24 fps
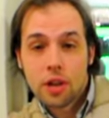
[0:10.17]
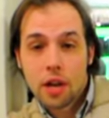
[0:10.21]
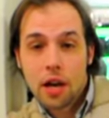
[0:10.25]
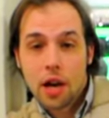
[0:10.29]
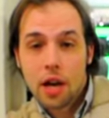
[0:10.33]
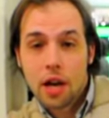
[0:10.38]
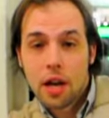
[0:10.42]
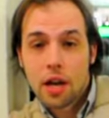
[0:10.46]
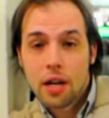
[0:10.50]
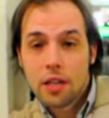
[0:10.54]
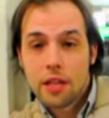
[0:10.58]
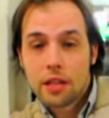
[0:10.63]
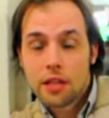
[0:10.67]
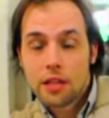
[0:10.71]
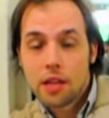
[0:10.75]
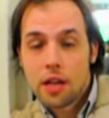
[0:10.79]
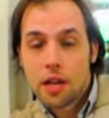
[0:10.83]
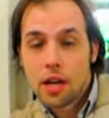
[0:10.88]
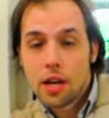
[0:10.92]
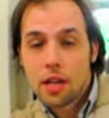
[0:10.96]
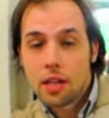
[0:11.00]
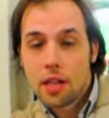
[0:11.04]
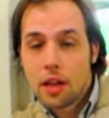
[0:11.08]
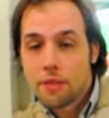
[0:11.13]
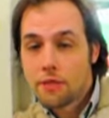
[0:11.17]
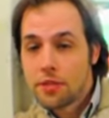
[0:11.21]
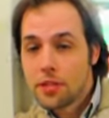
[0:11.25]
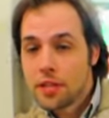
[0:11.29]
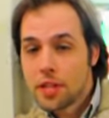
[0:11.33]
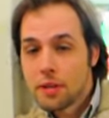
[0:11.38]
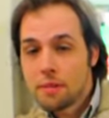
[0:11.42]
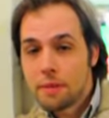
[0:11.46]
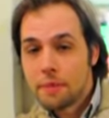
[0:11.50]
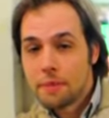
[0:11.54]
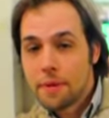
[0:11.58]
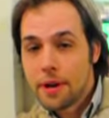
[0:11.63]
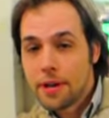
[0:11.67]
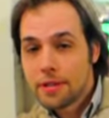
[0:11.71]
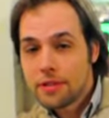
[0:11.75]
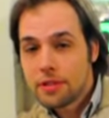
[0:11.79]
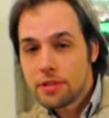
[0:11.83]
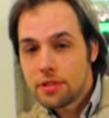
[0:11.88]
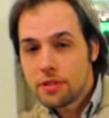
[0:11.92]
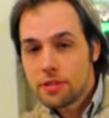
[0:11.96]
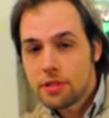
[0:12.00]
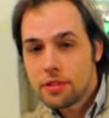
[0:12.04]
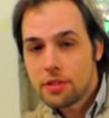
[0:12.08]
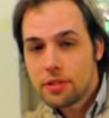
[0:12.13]
on uh, Love in the Time of
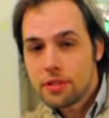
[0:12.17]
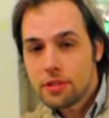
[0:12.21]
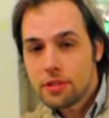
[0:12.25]
Monsters.